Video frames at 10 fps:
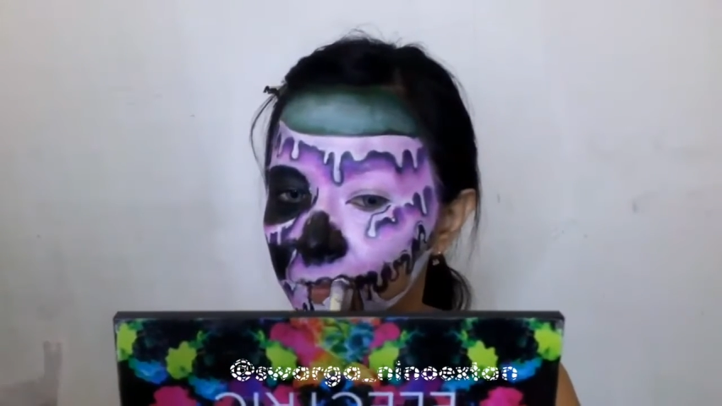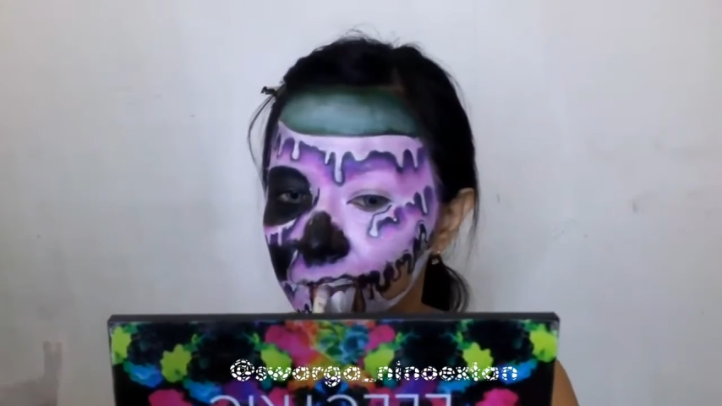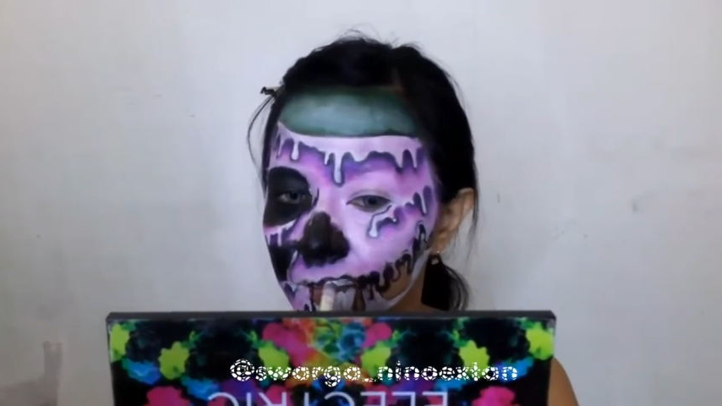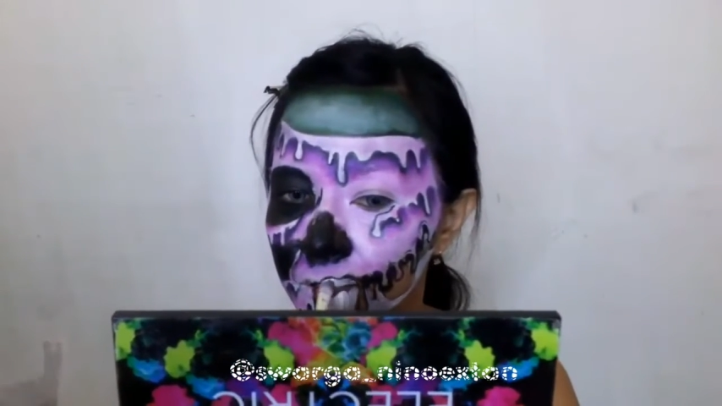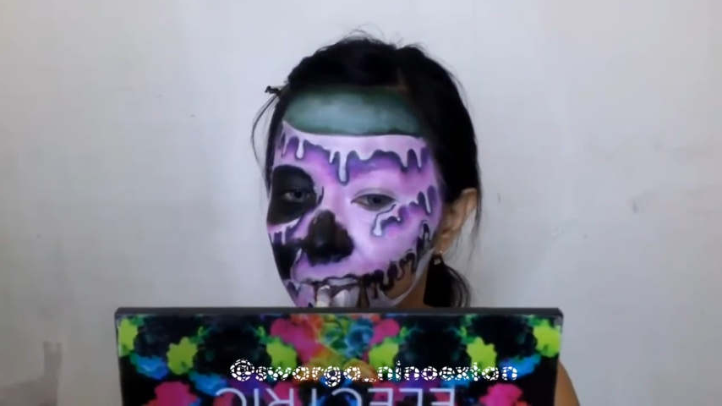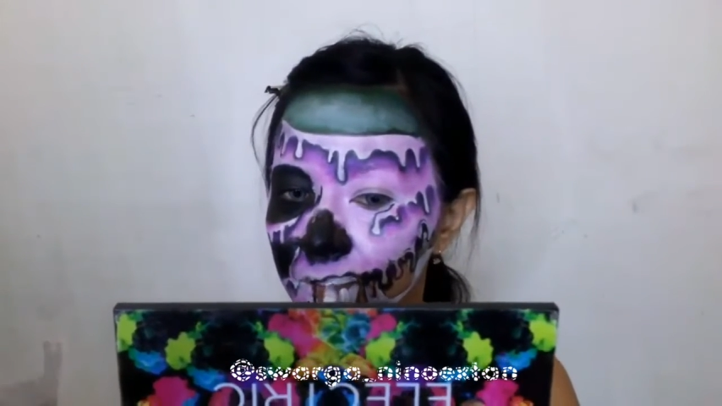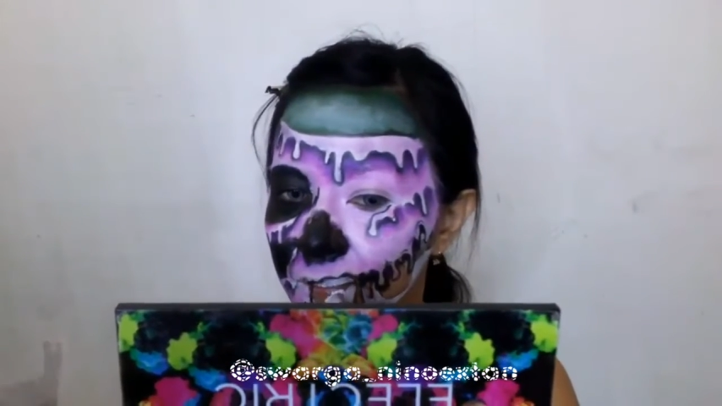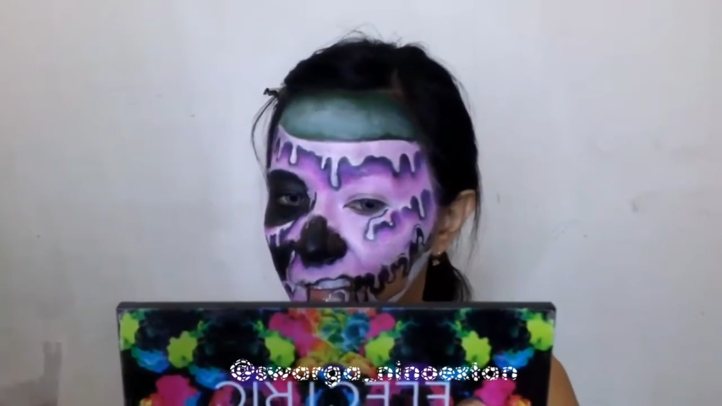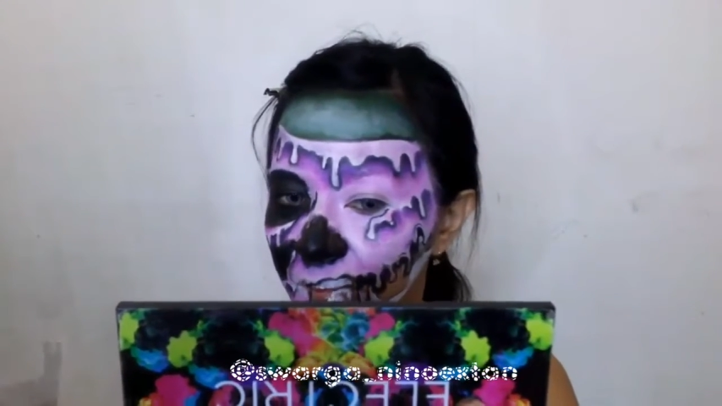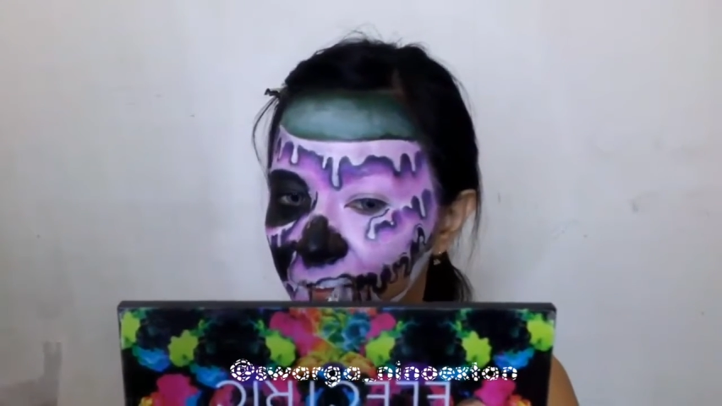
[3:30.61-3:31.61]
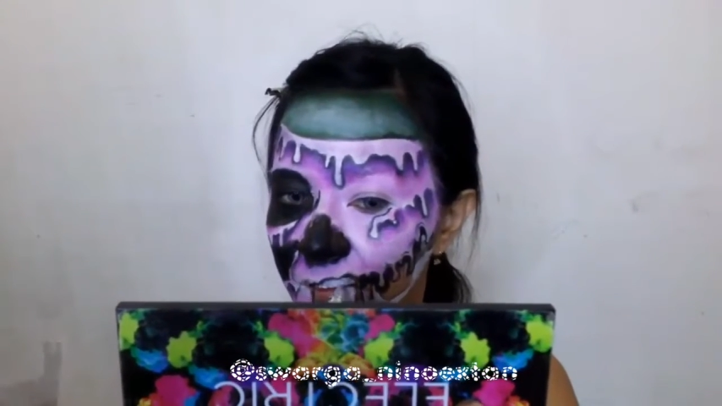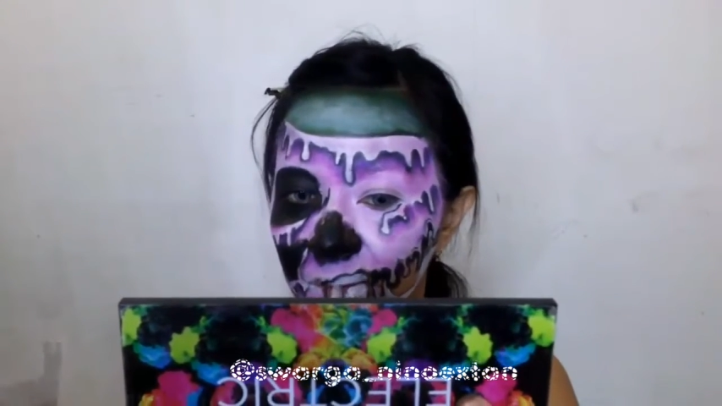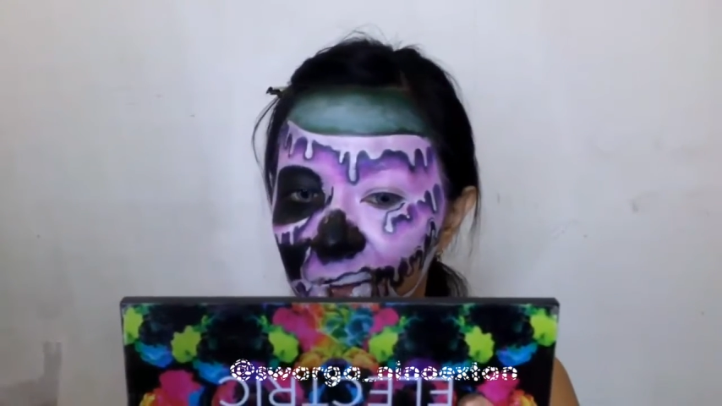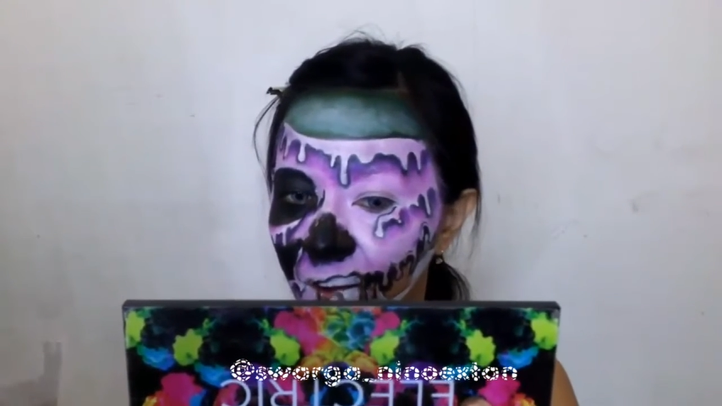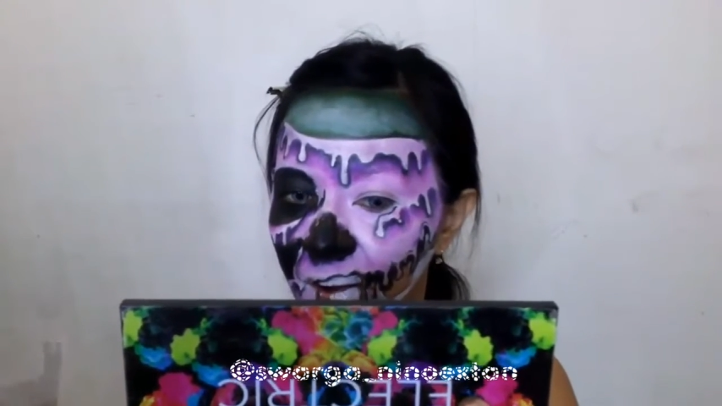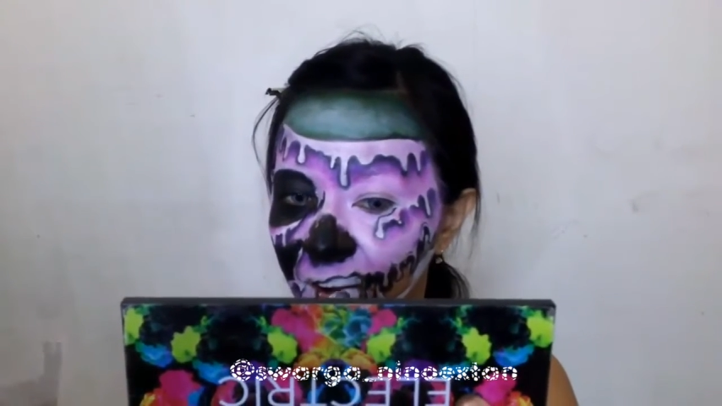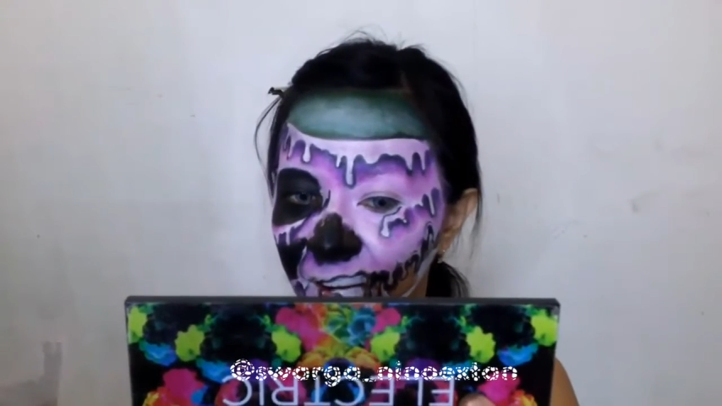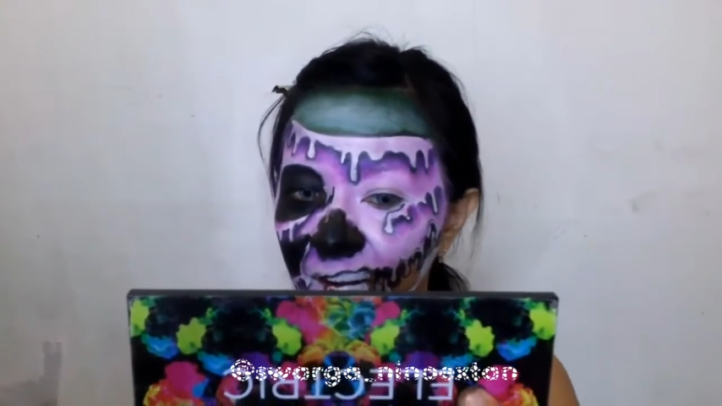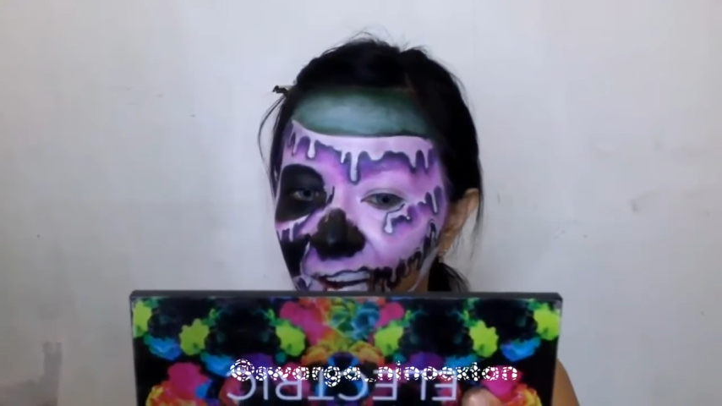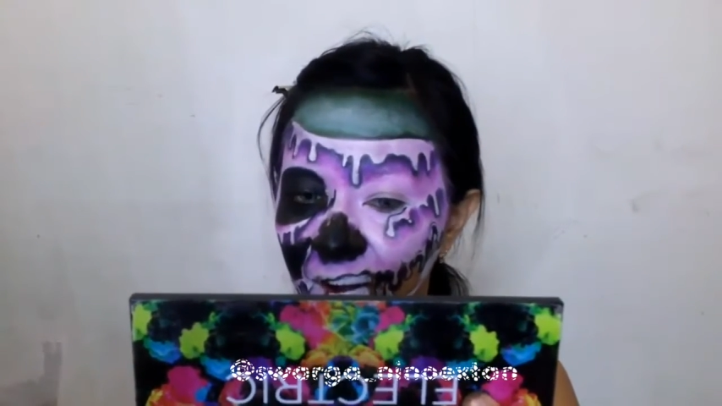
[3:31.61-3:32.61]
brush and then apply the
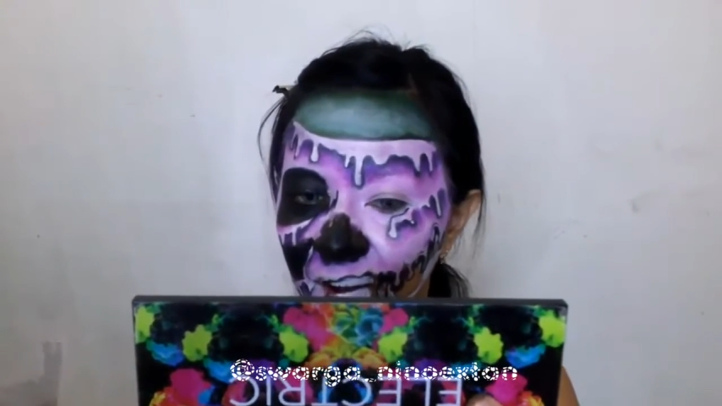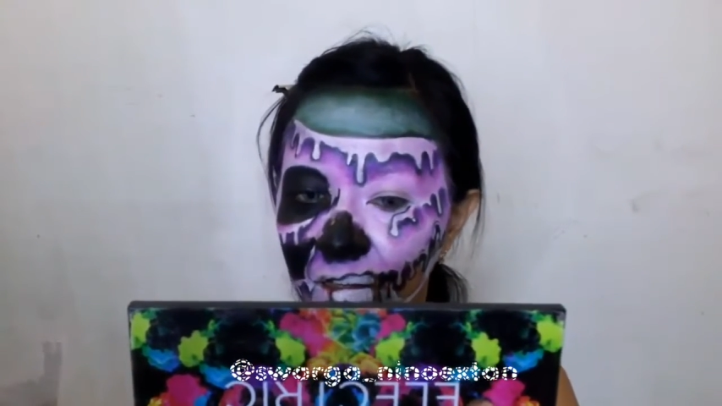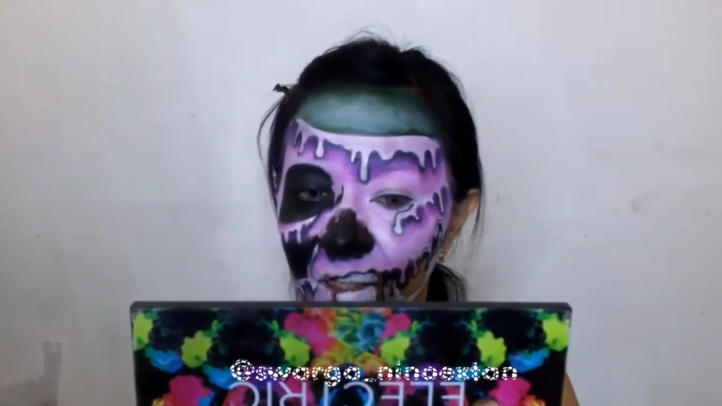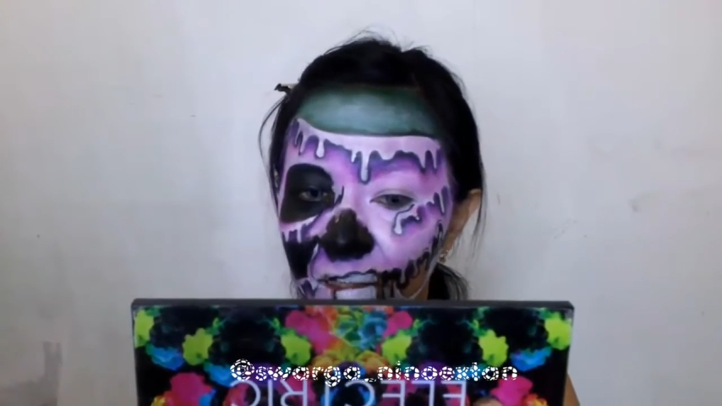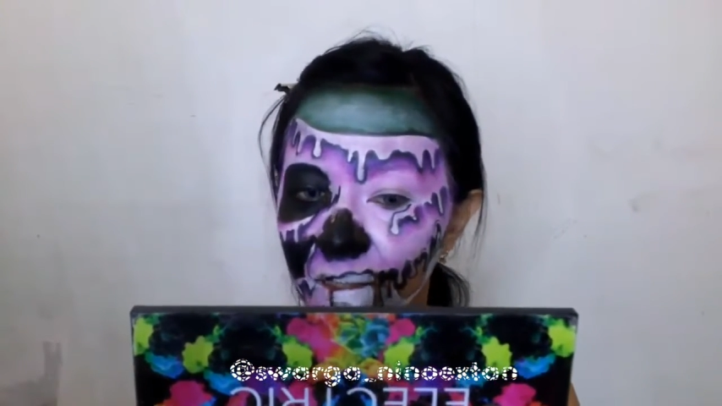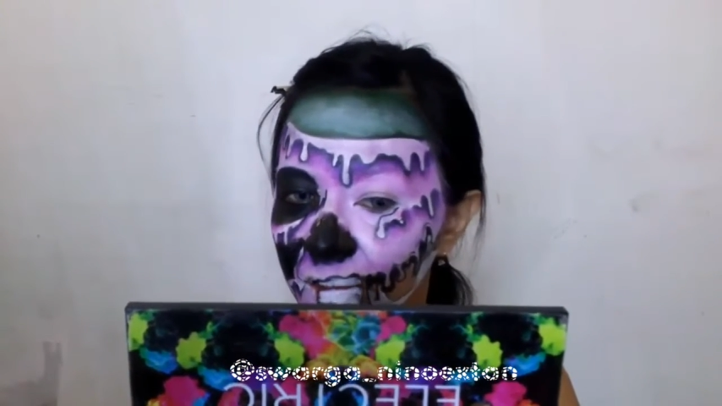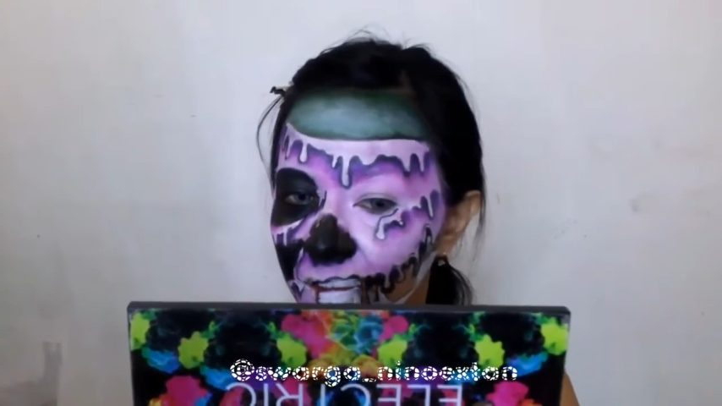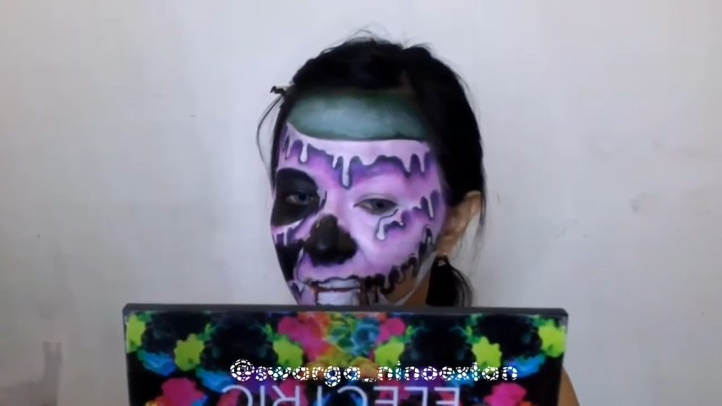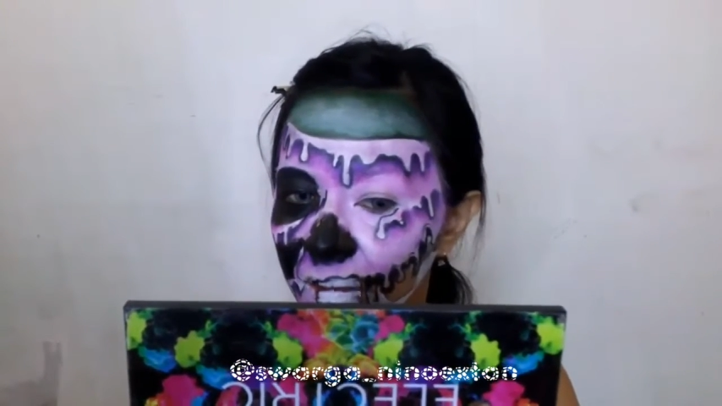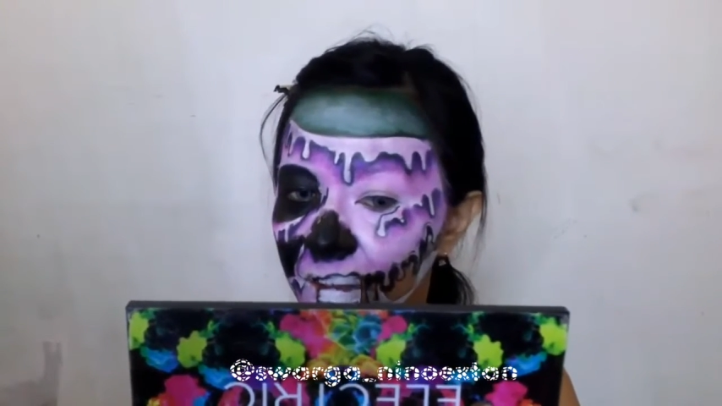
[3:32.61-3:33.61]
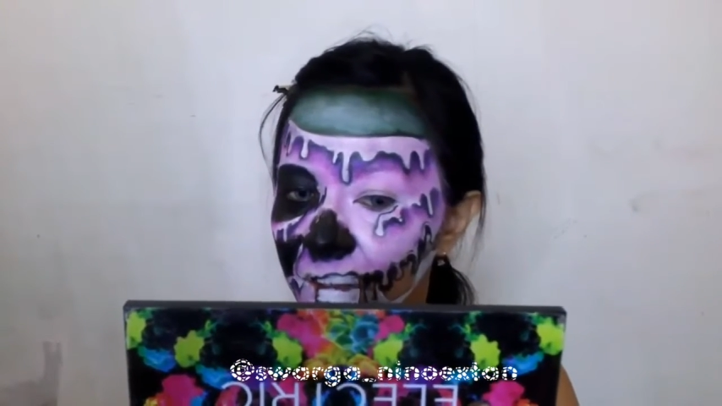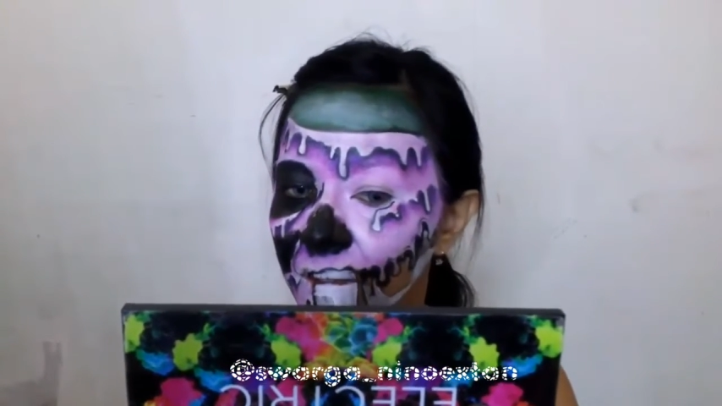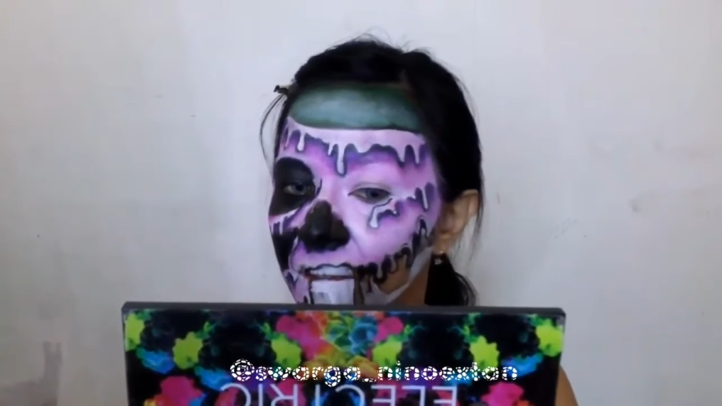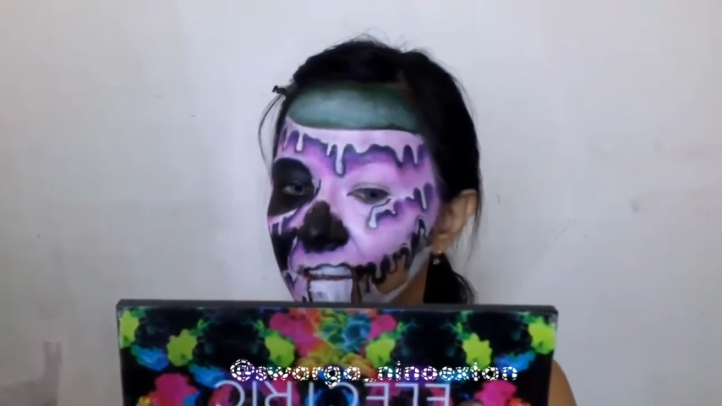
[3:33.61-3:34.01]
product to my face.